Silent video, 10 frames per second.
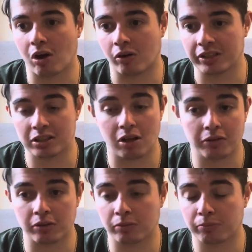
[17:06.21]
Arne
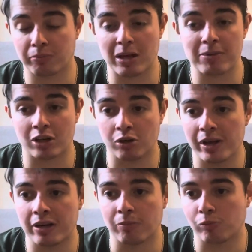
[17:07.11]
Slot can maybe come
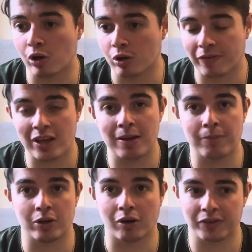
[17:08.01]
in and work with him
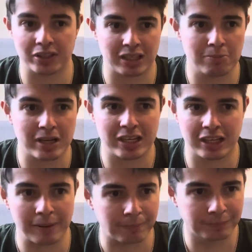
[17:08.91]
and obviously make
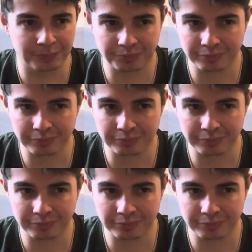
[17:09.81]
him